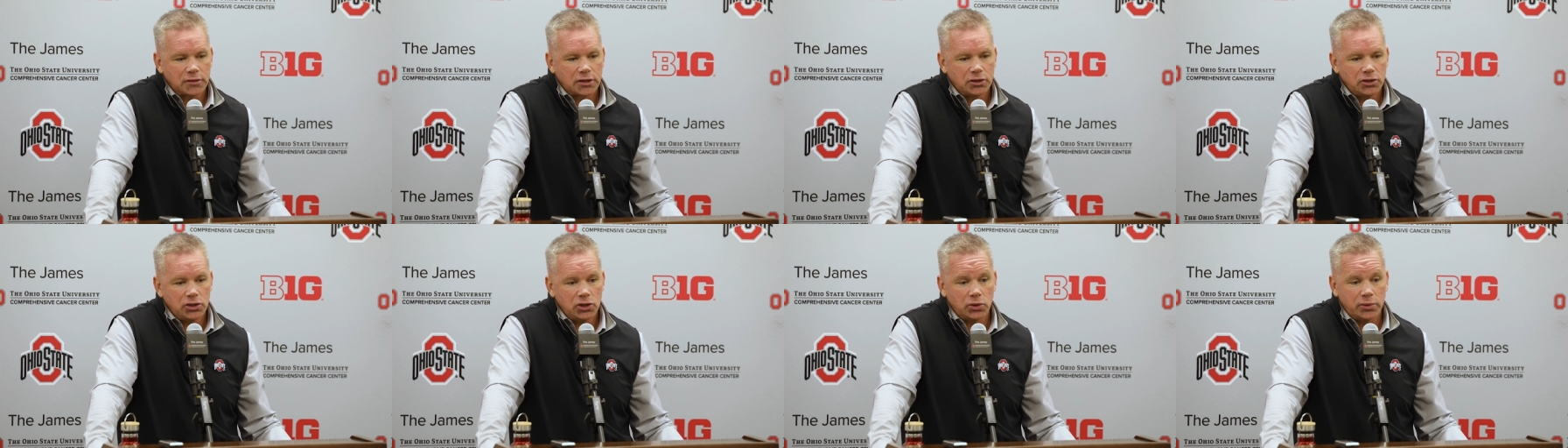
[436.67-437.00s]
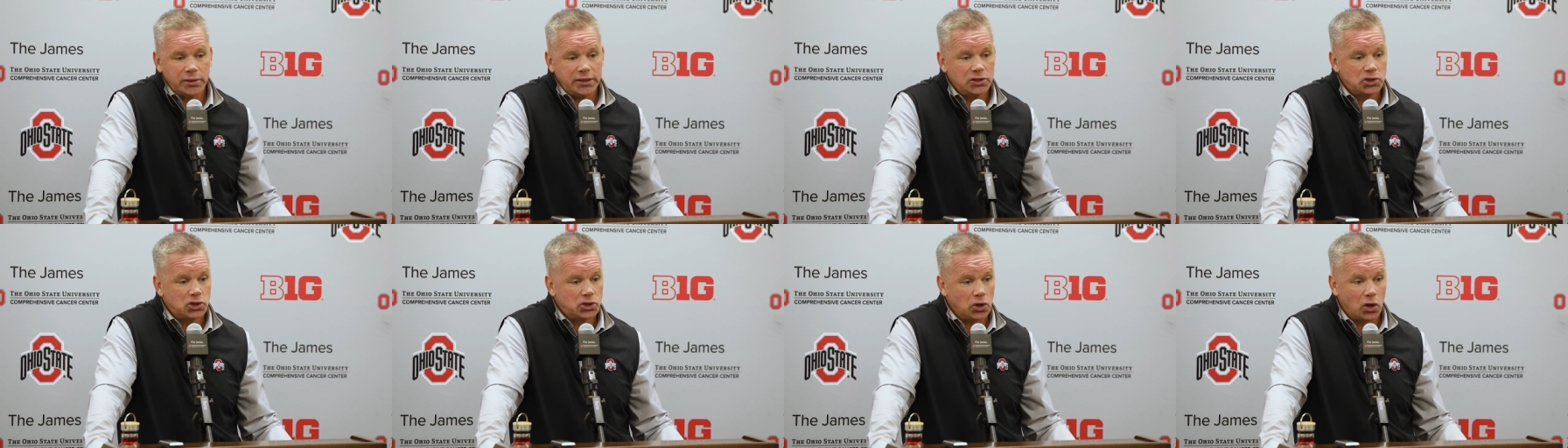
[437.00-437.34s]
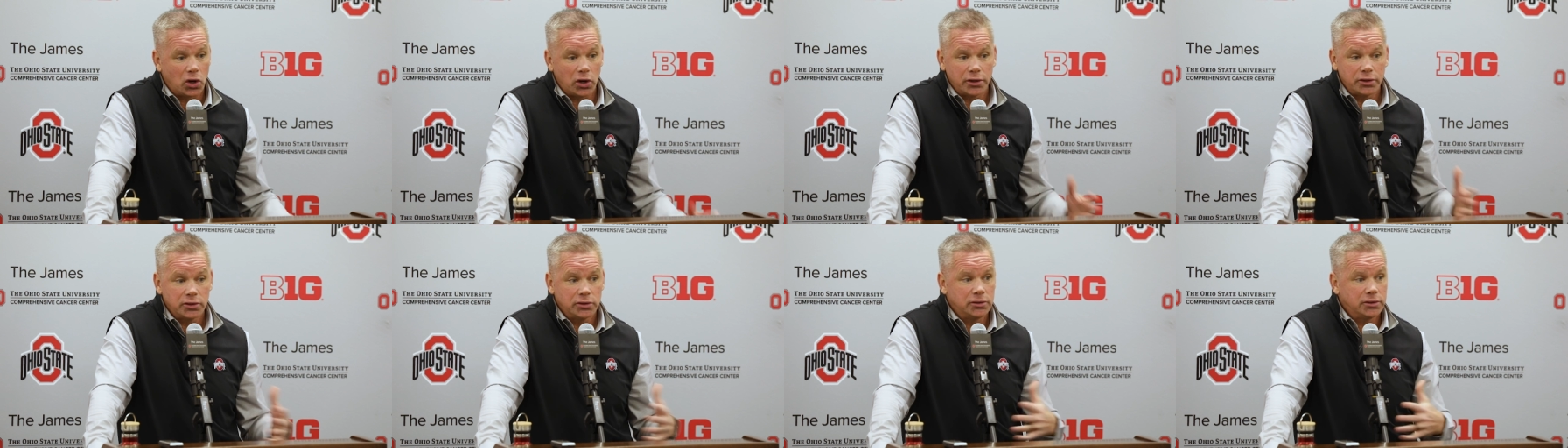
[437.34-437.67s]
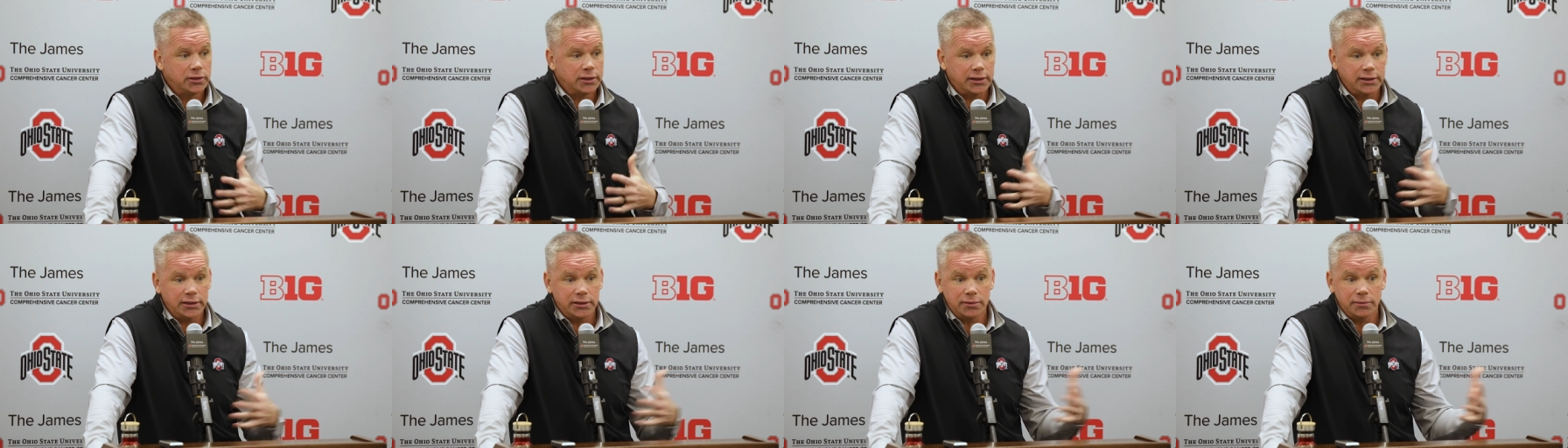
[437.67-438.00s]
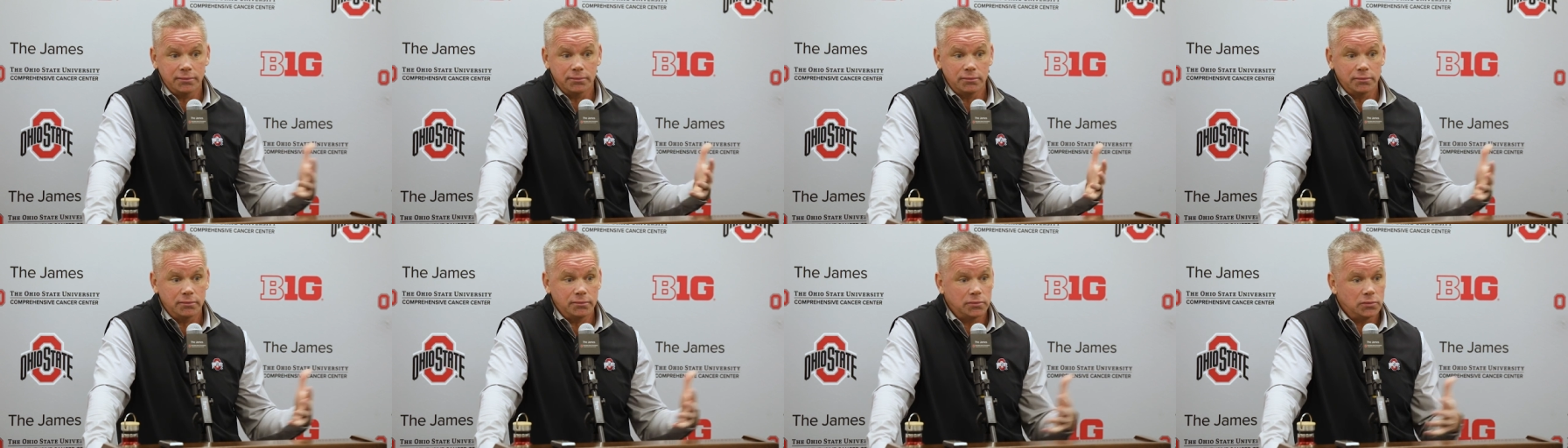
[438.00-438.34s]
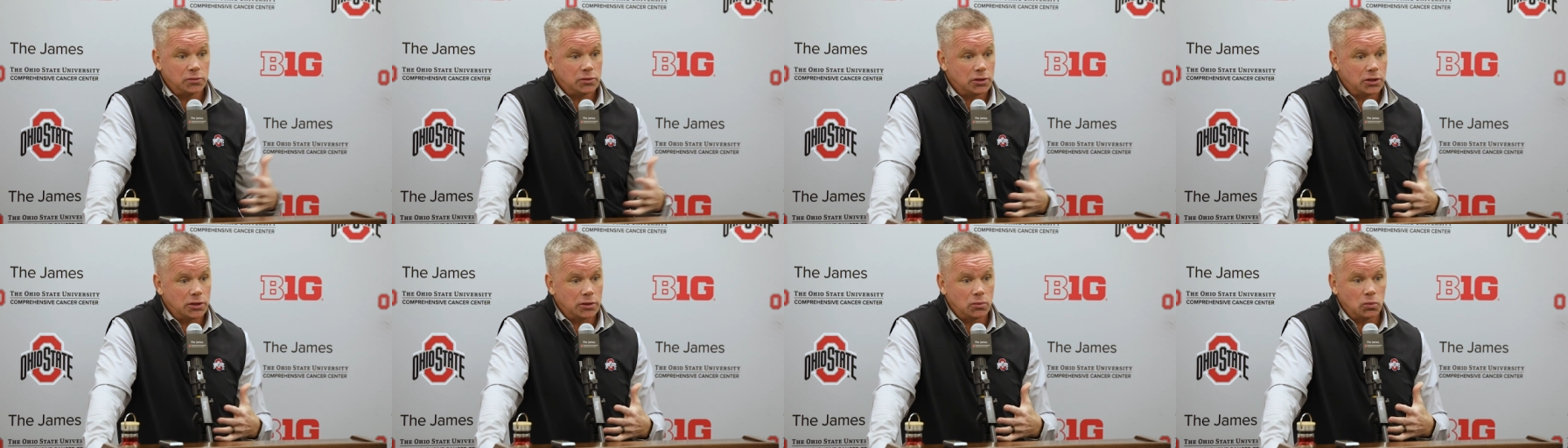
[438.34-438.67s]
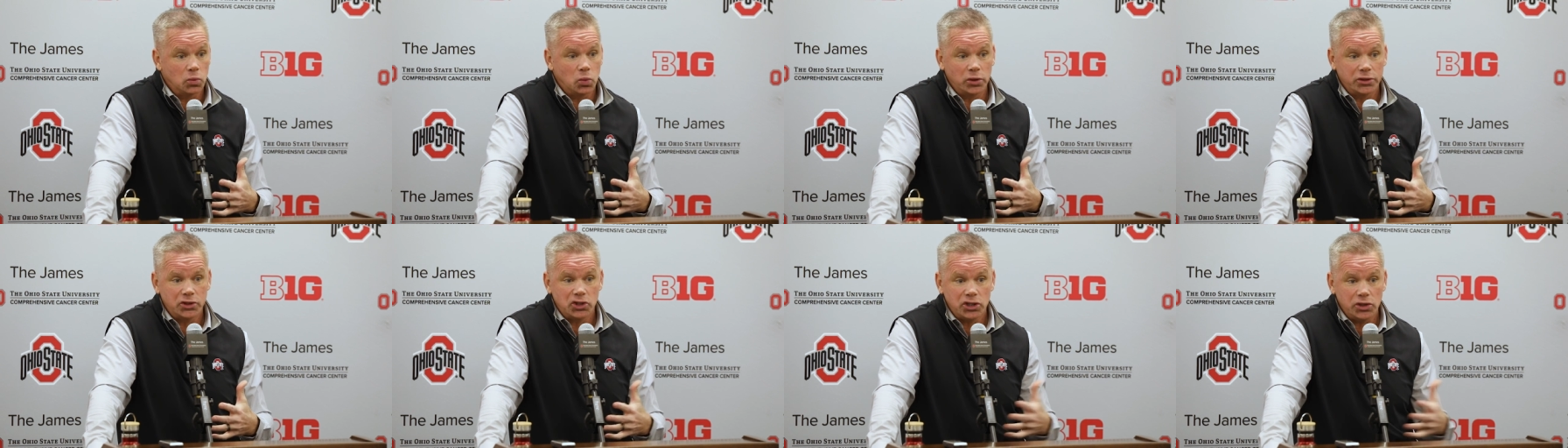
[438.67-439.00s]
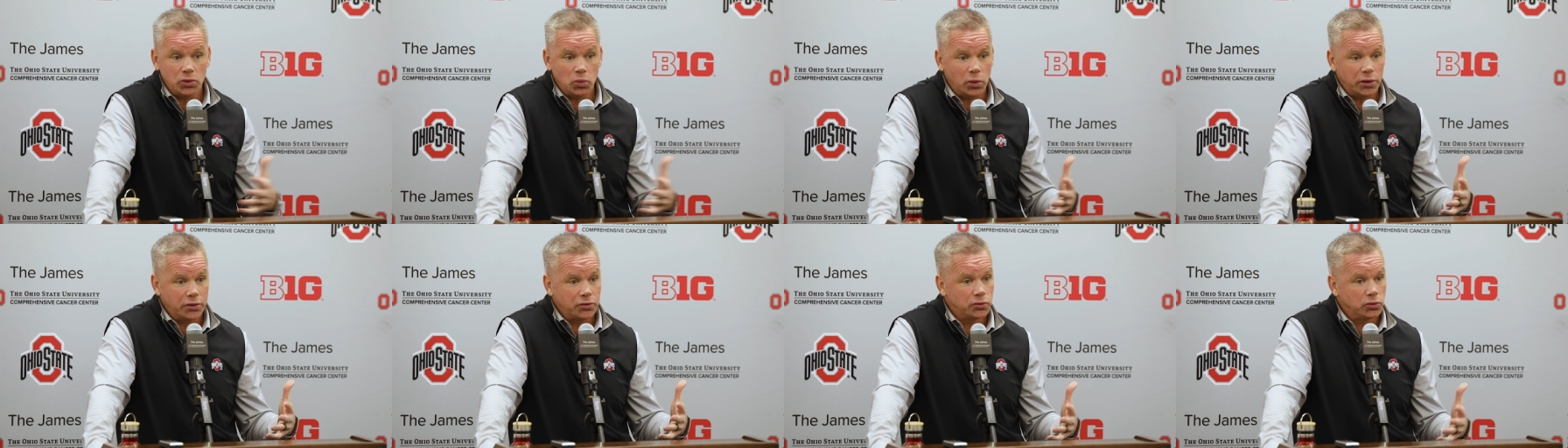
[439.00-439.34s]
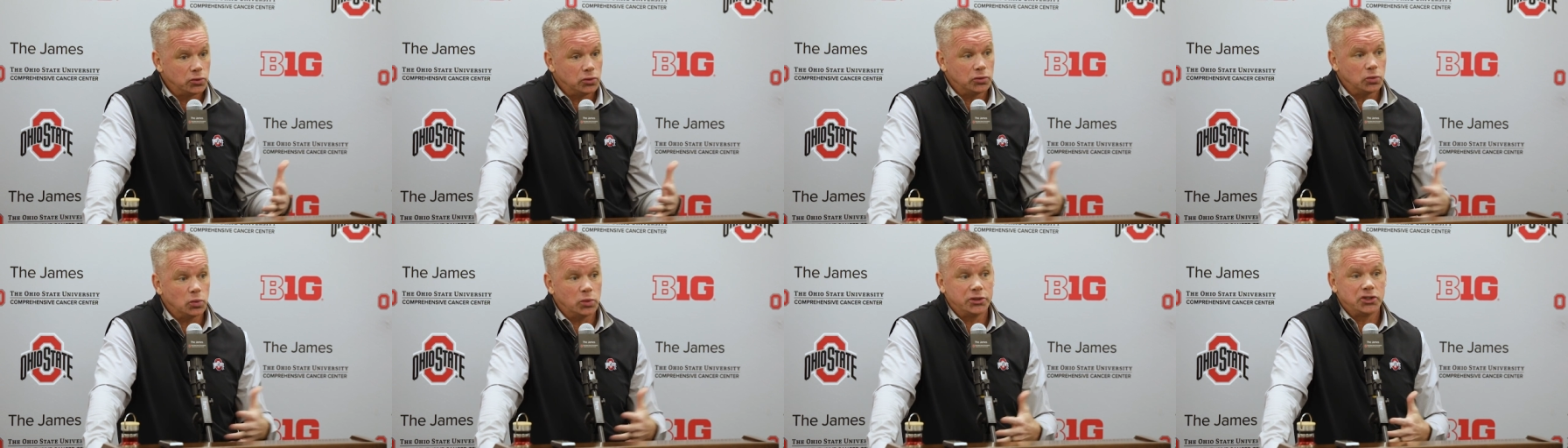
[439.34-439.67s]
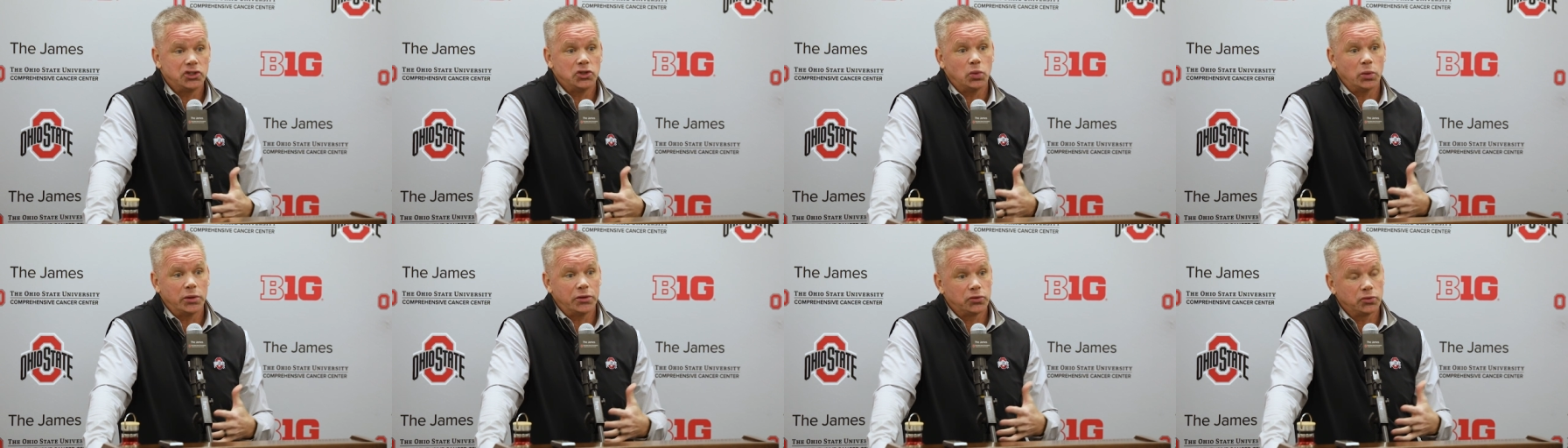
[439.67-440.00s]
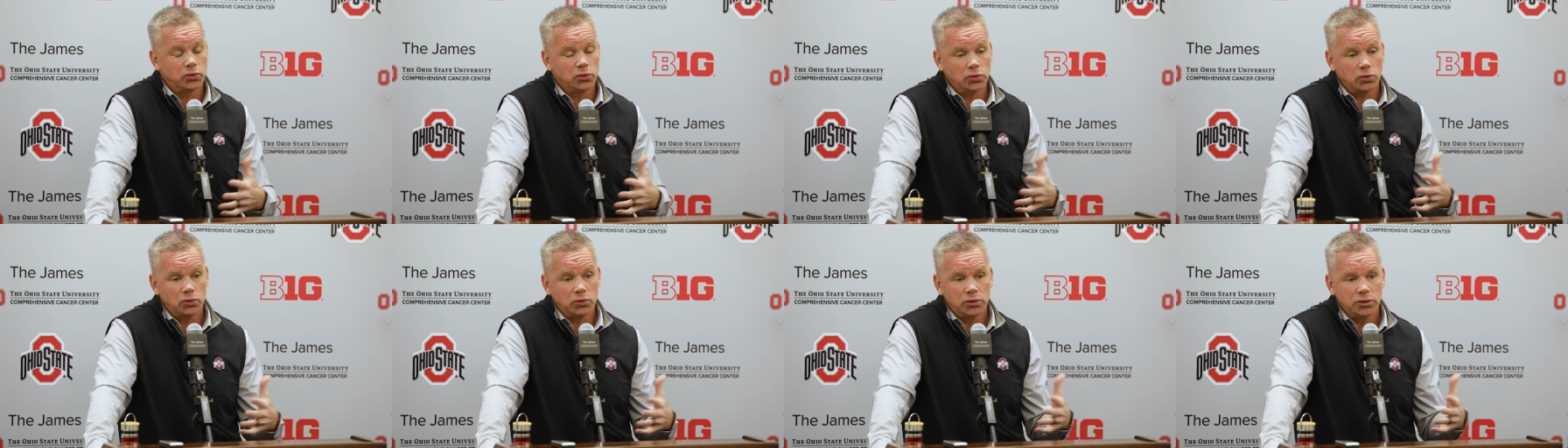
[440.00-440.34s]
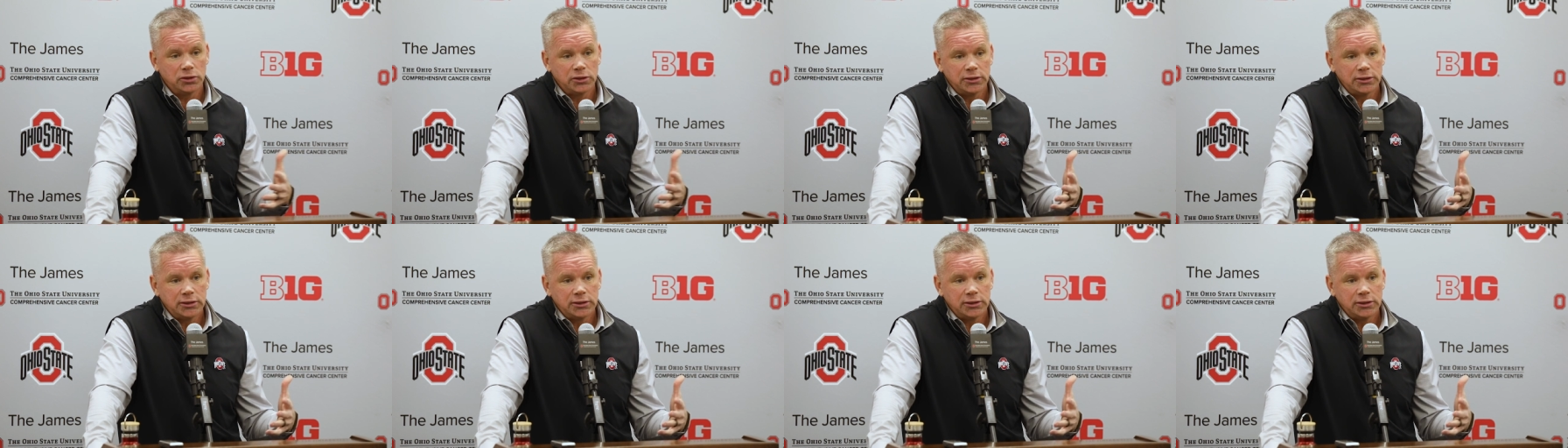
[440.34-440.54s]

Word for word: you know, his daughter and uh, what she went through and what she went through